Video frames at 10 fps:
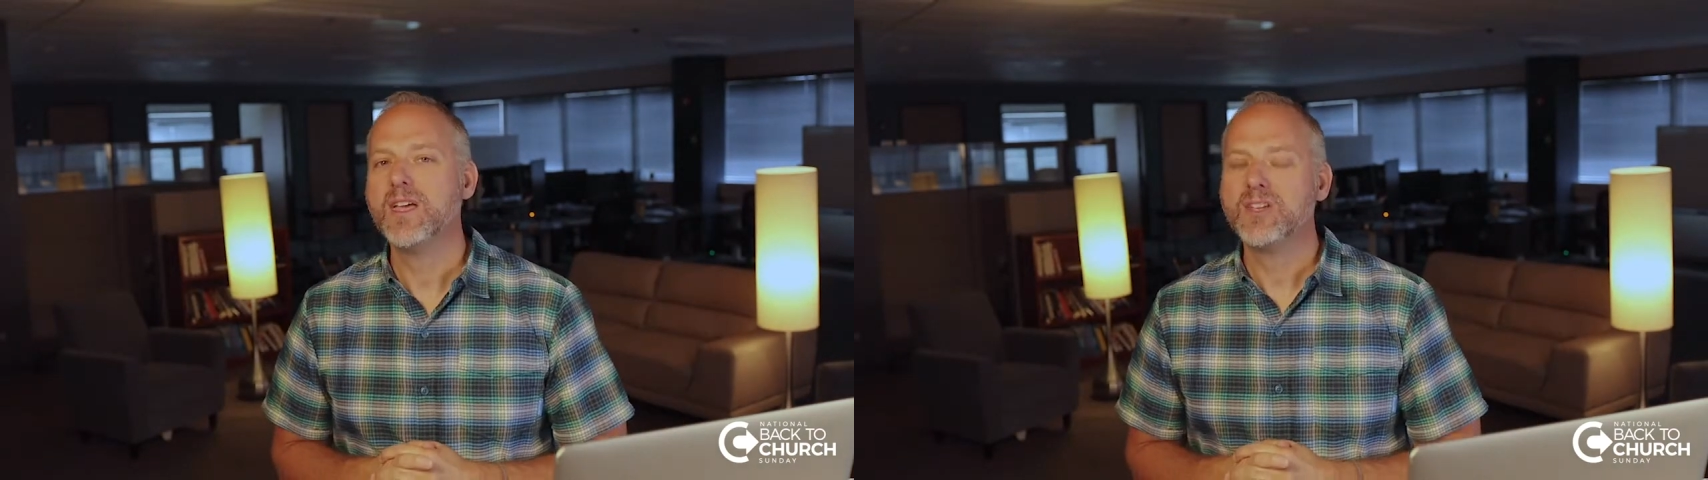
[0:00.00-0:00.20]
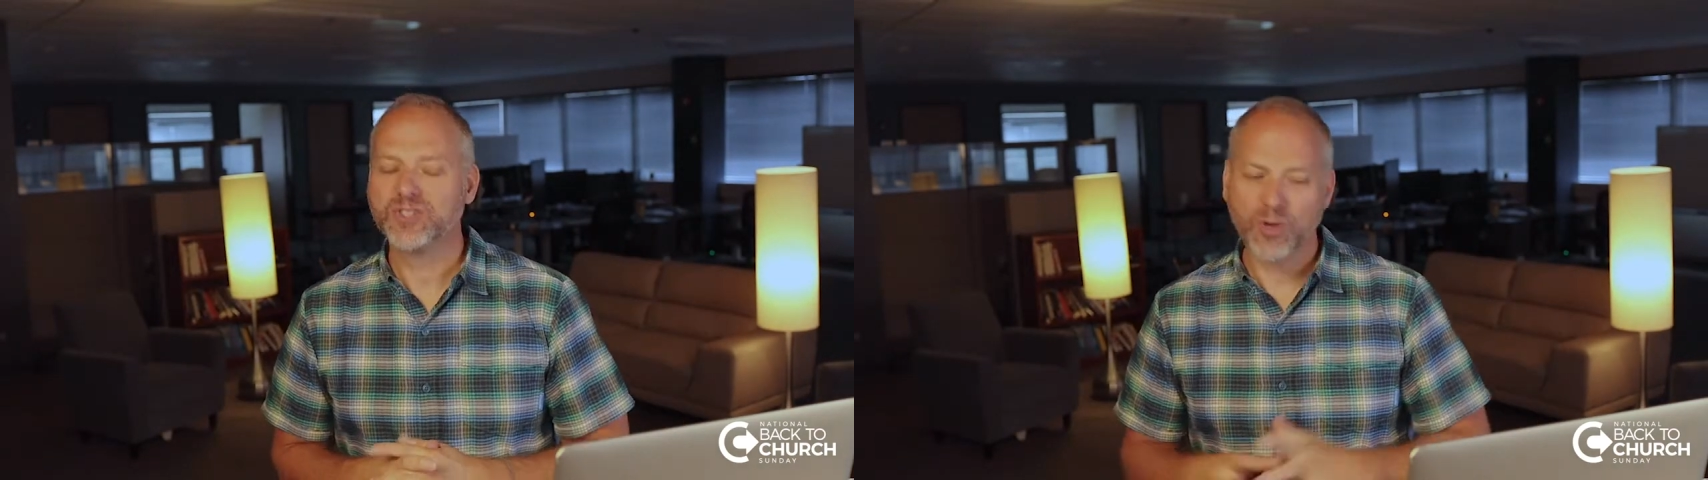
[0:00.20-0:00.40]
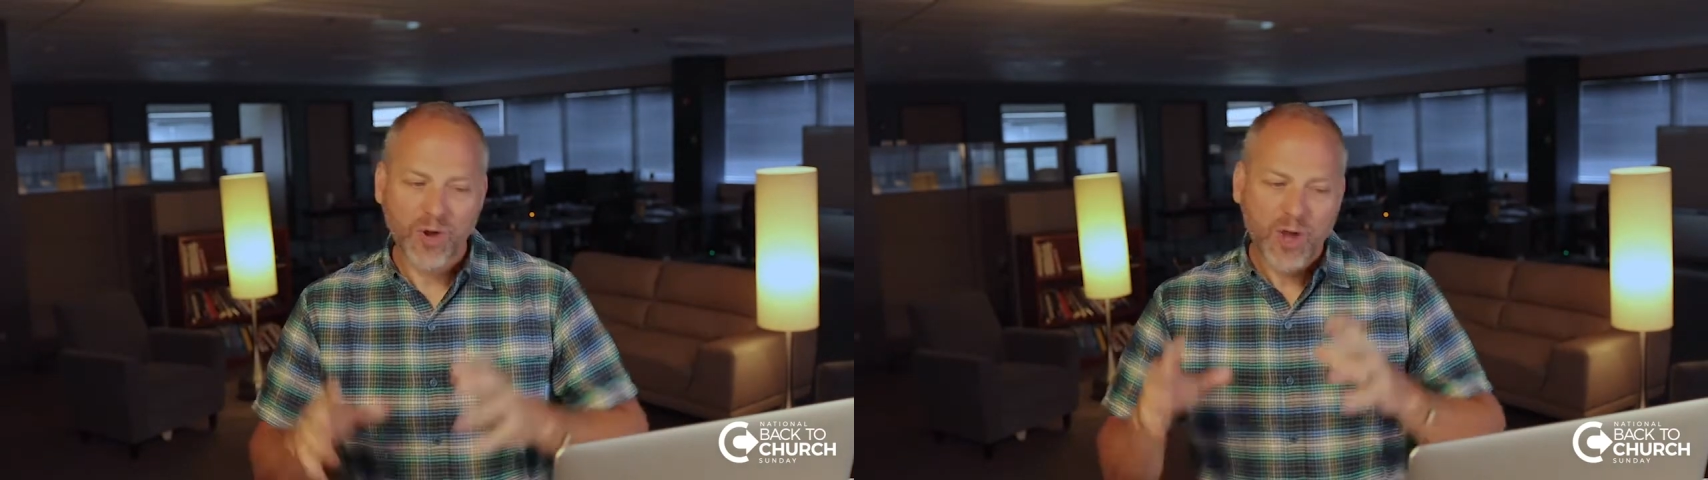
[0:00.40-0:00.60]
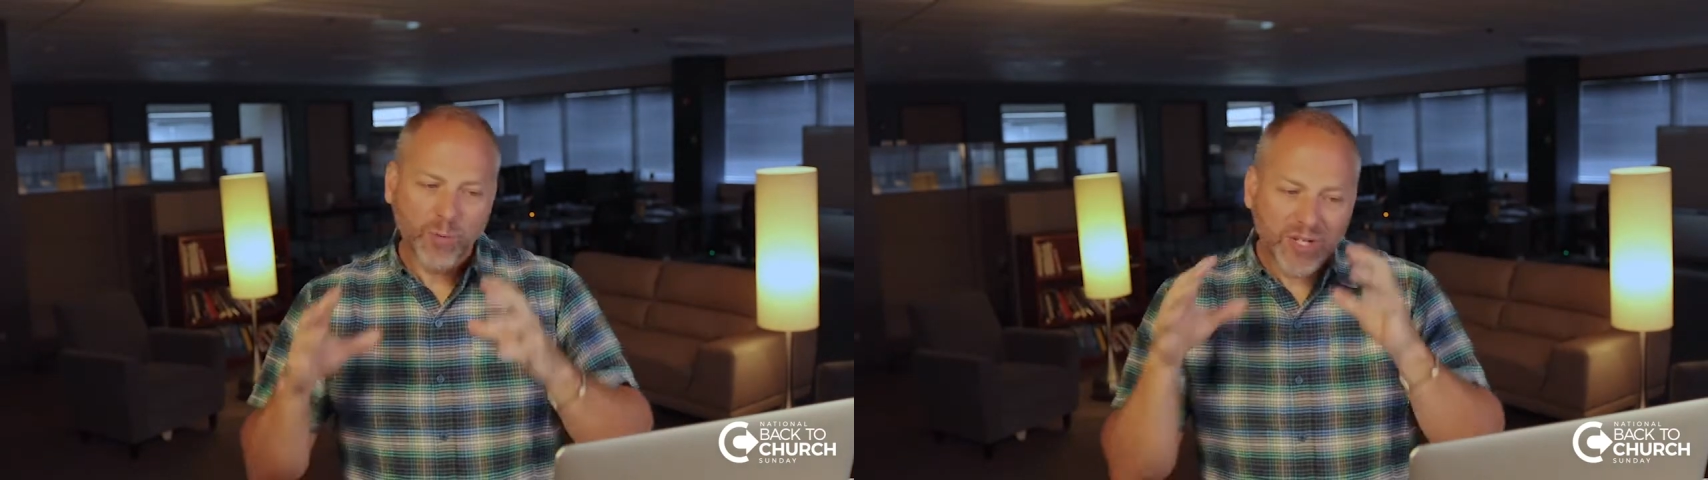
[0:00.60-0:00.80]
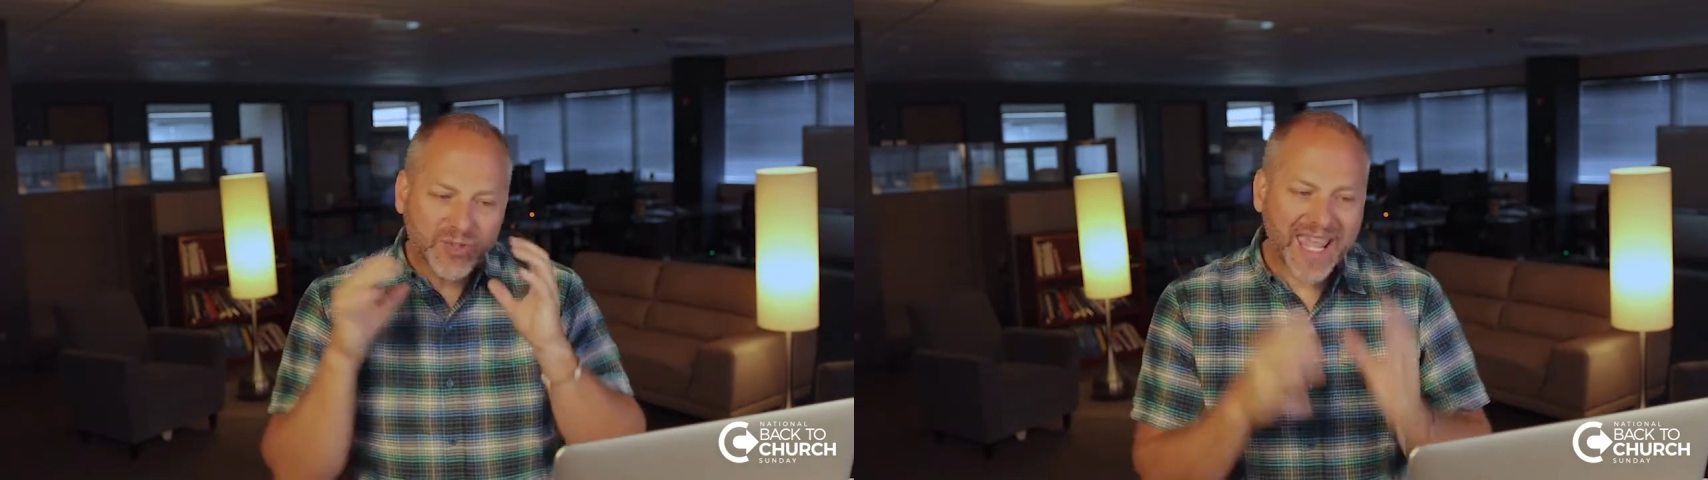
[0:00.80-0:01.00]
So
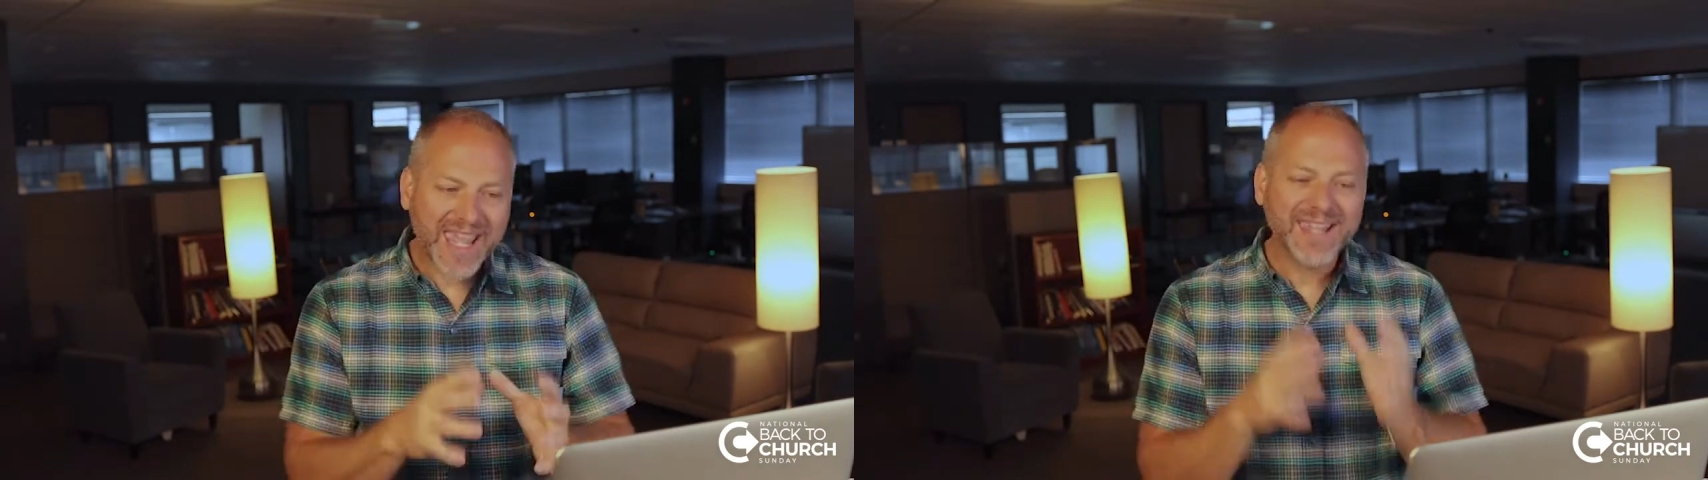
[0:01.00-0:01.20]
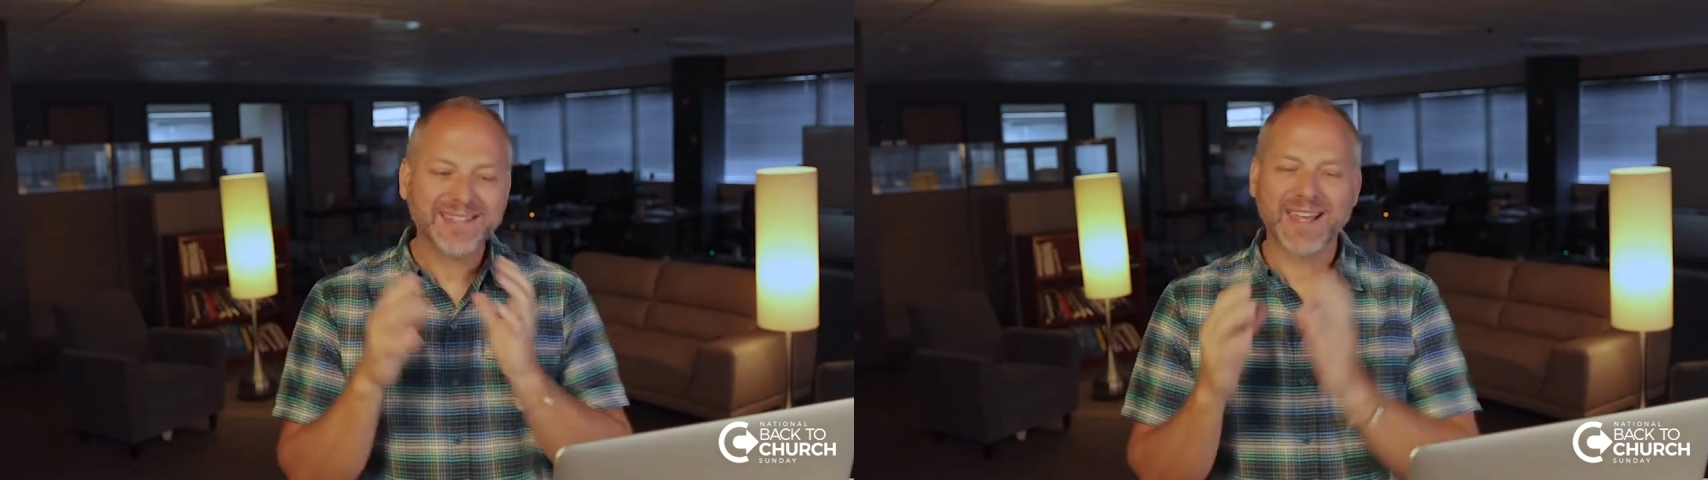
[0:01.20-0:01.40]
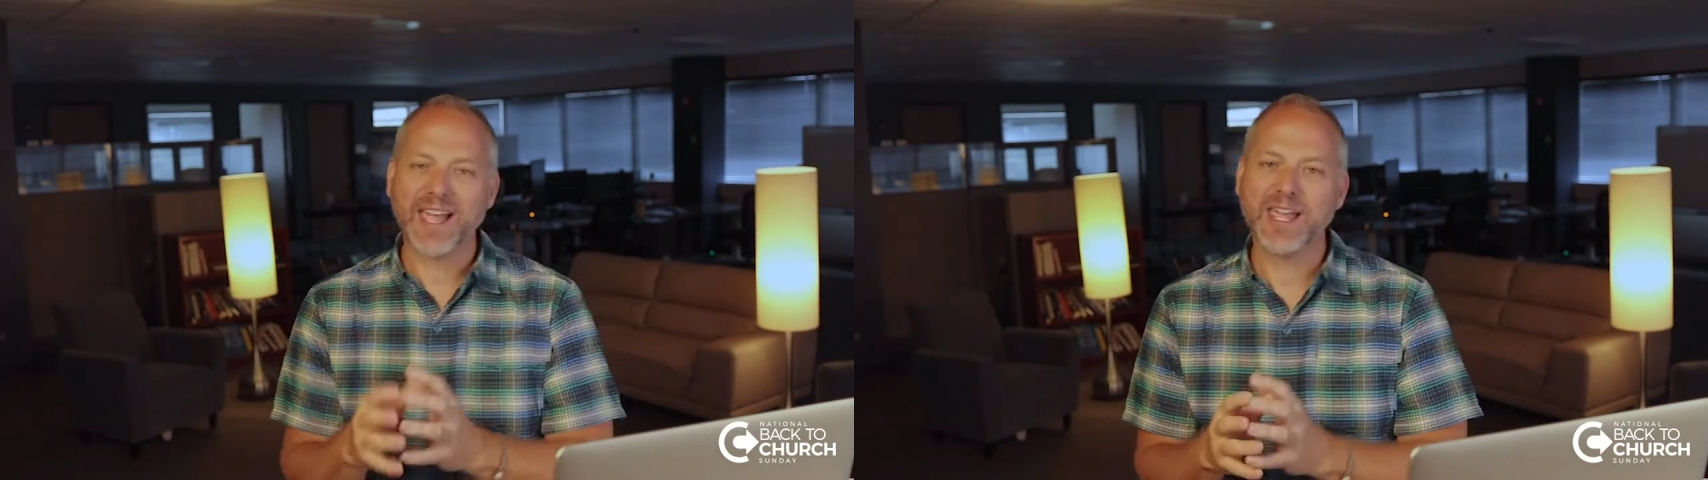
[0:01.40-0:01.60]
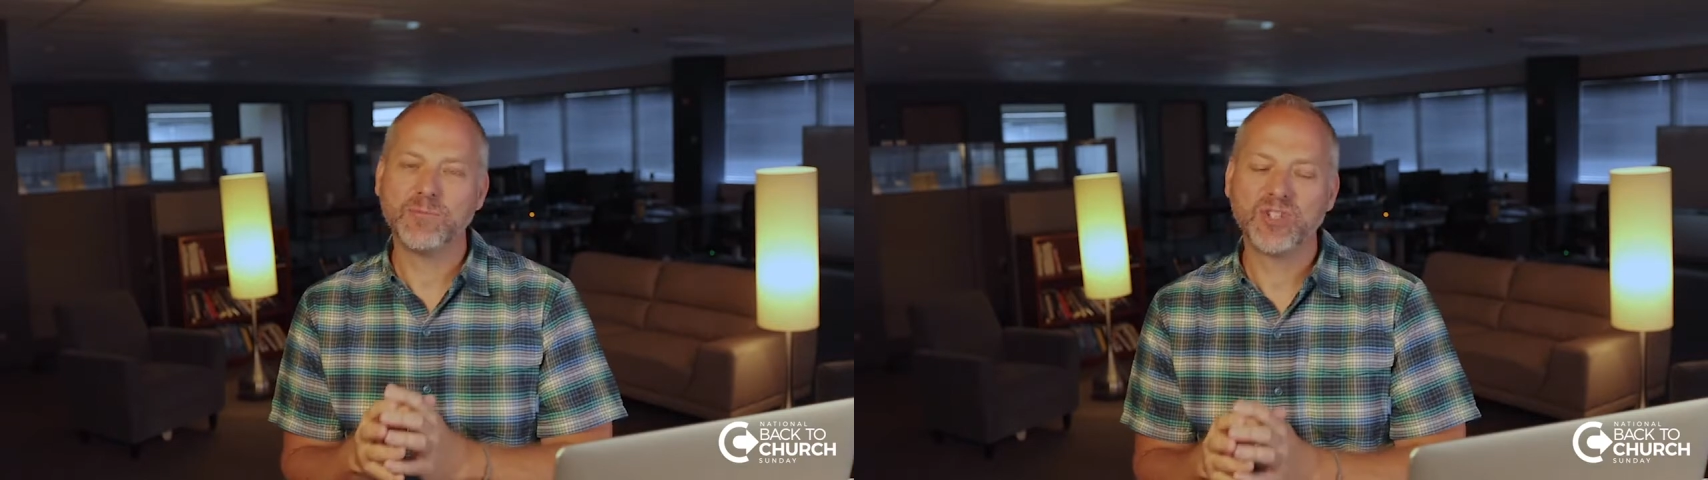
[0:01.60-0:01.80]
when you take time